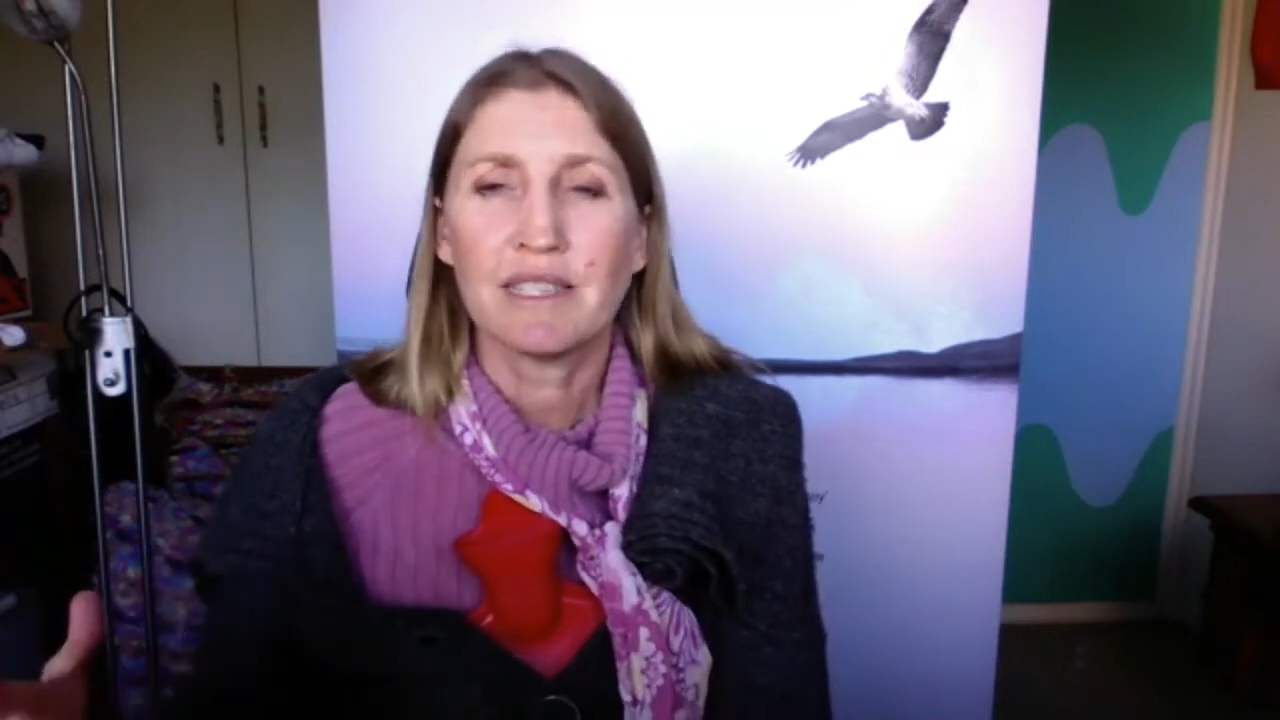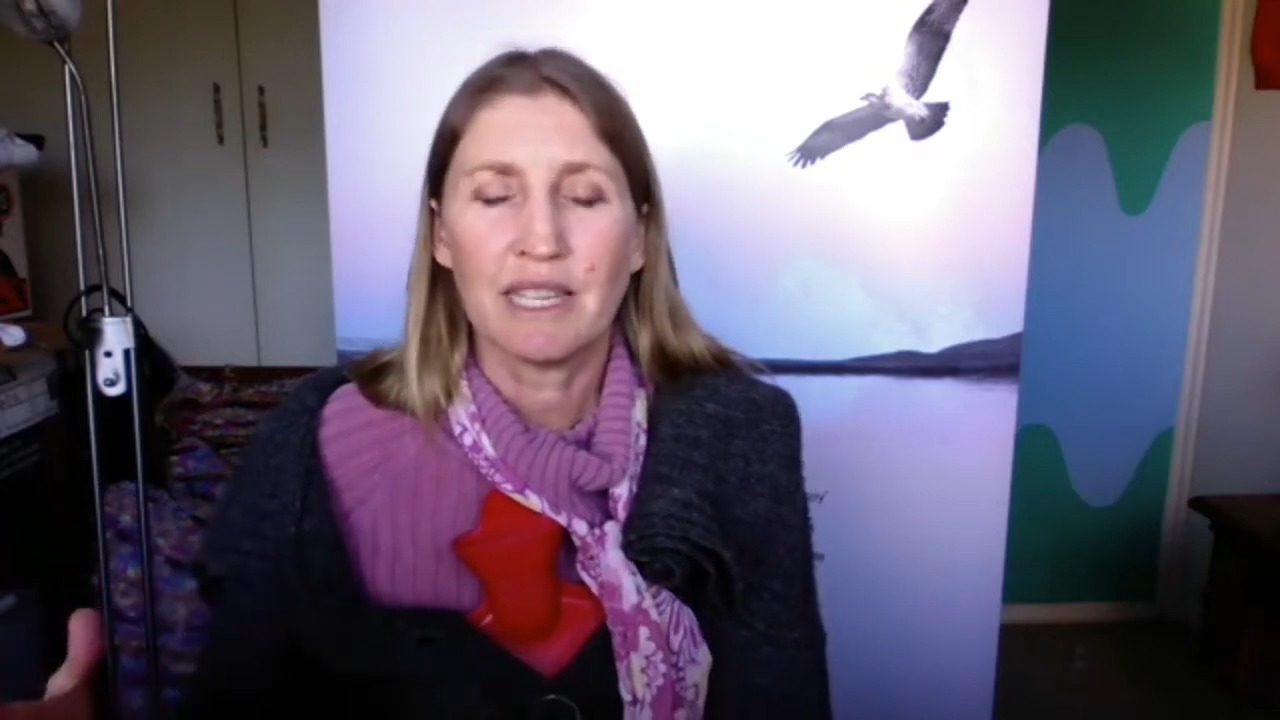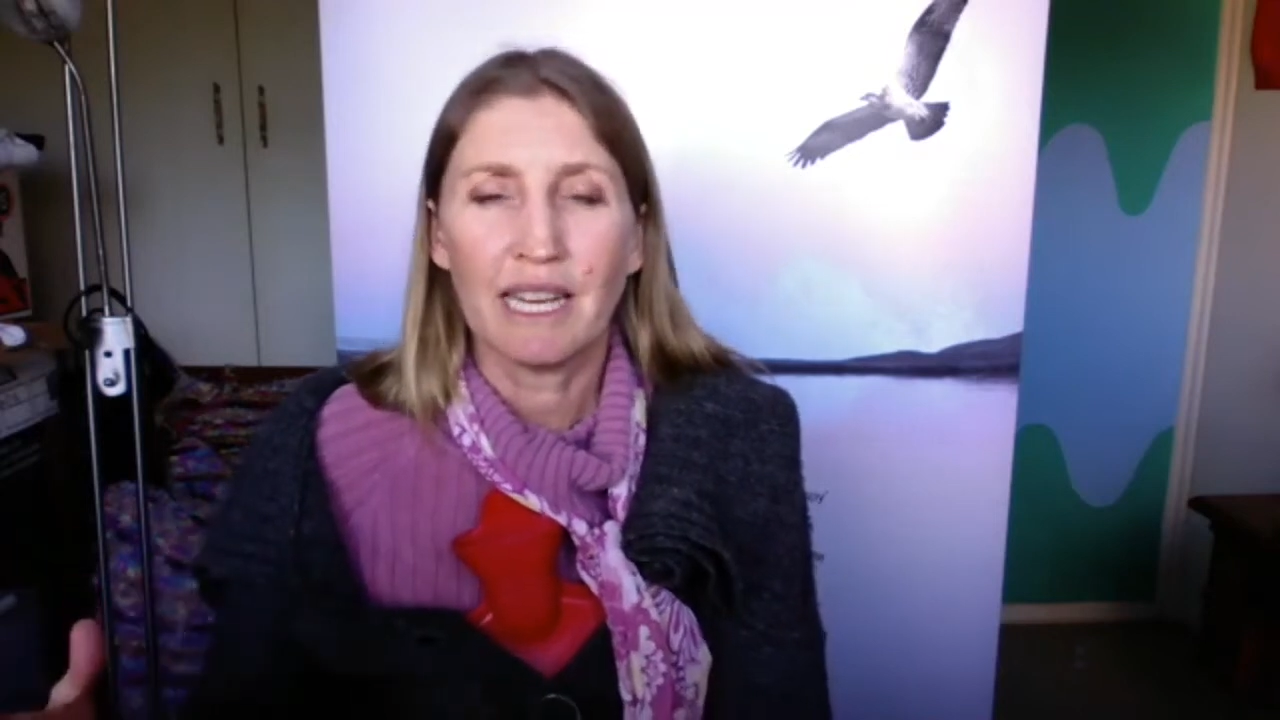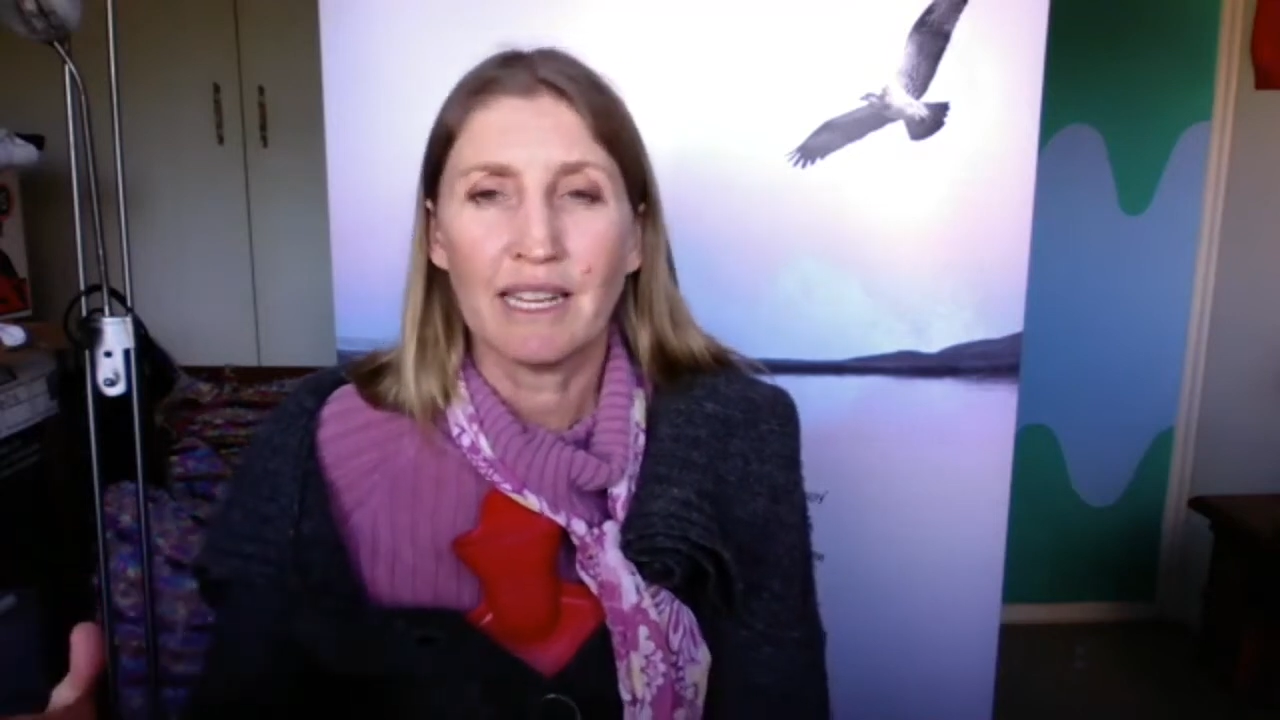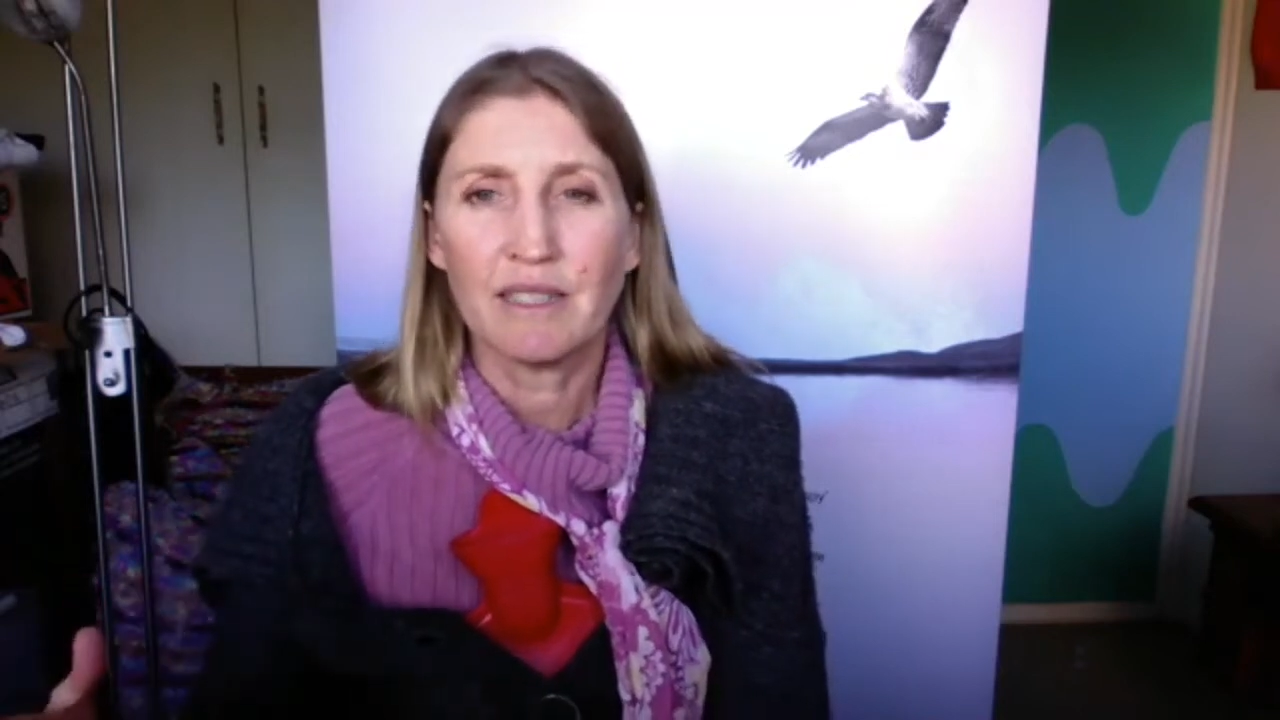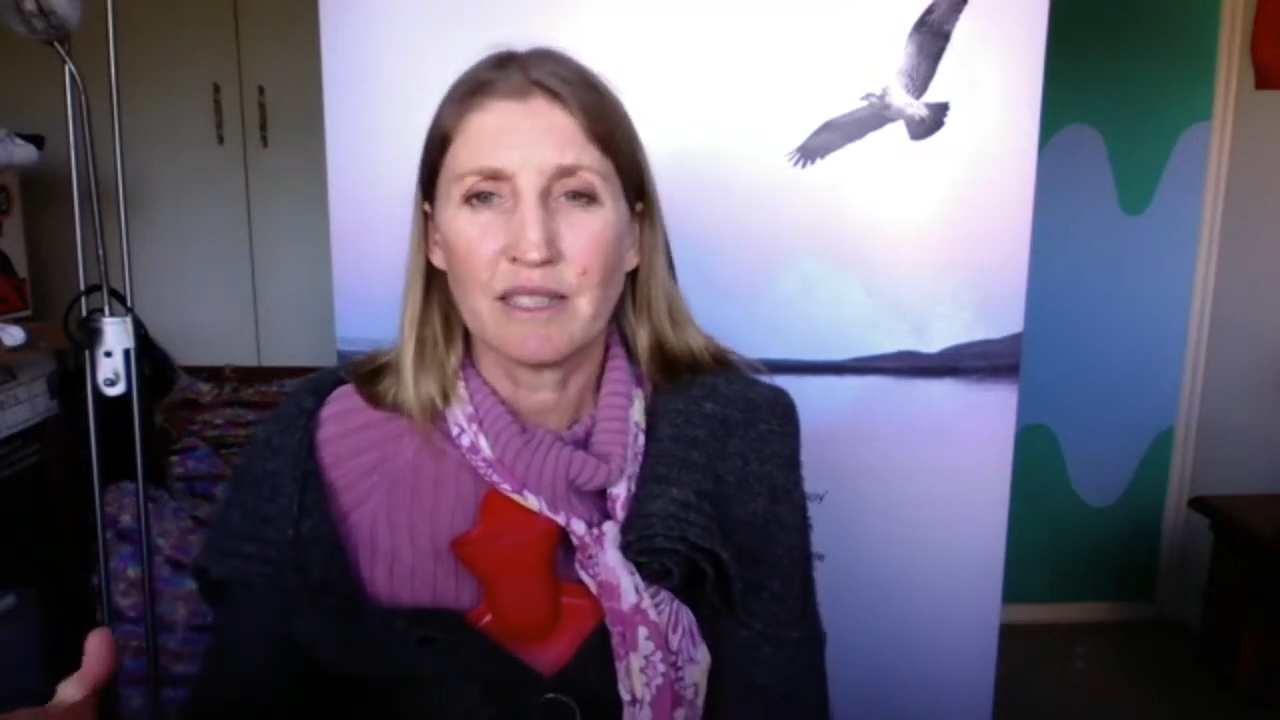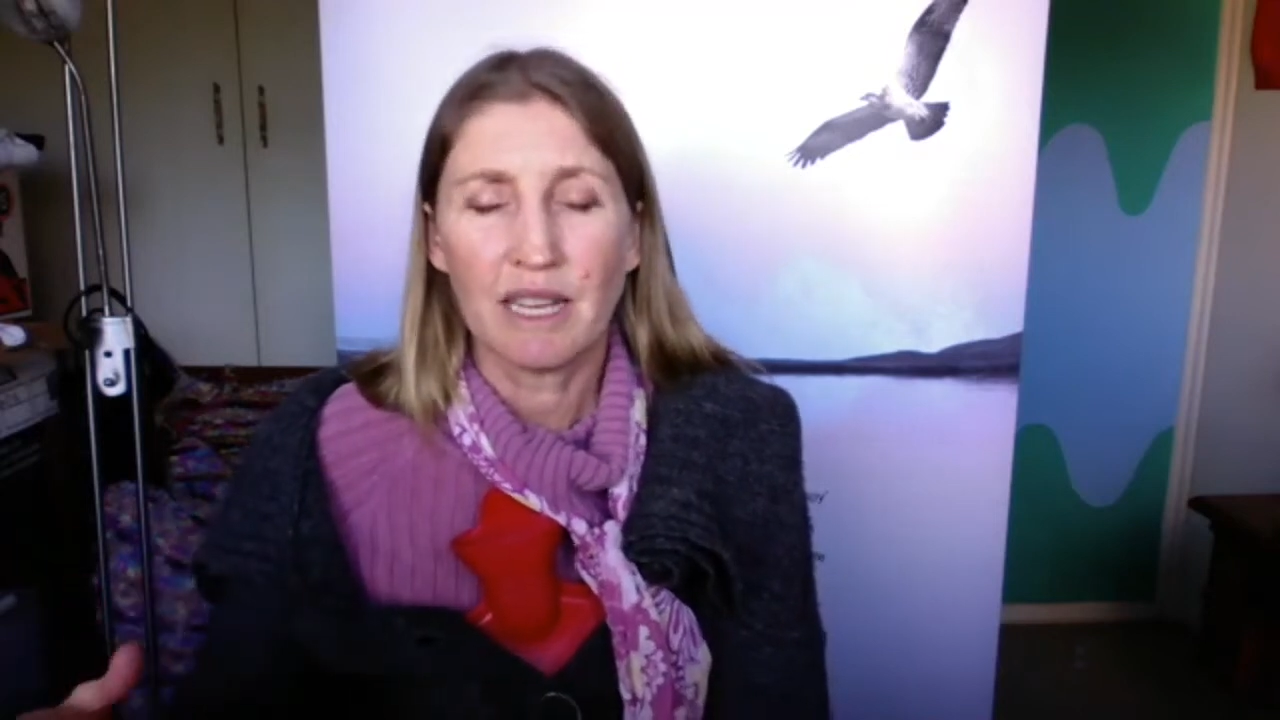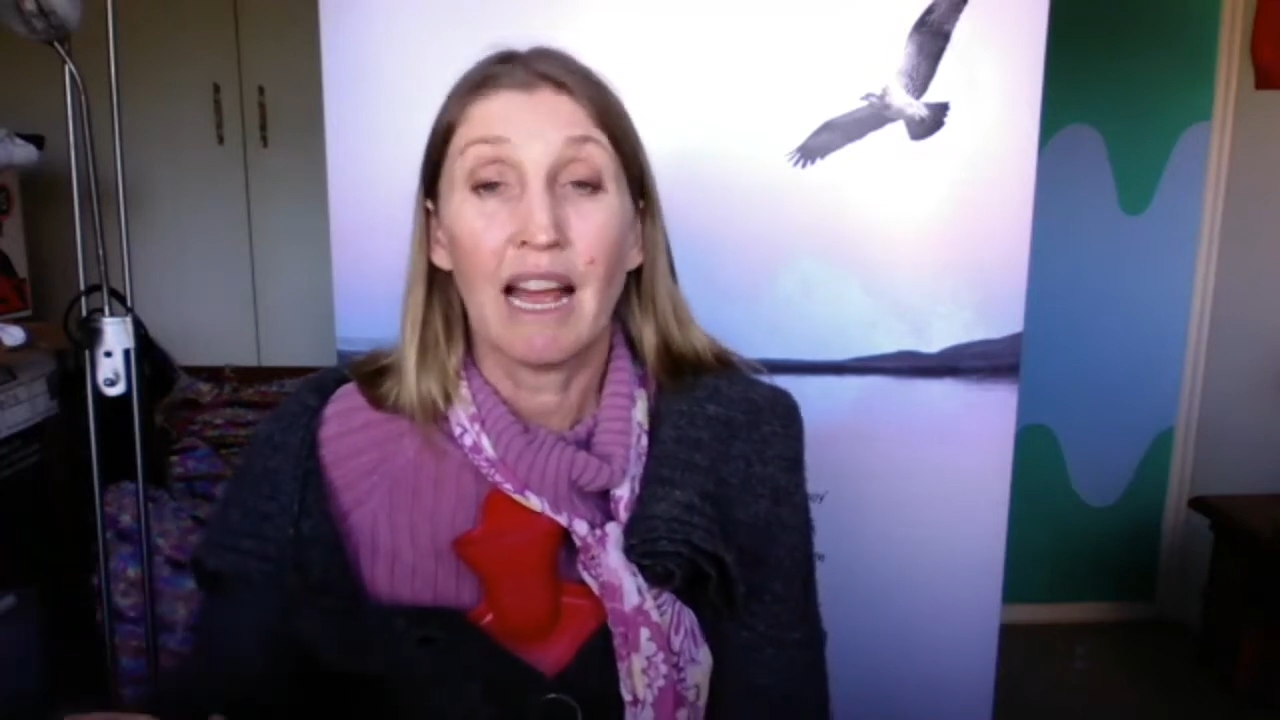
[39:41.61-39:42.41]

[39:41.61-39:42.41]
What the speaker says: things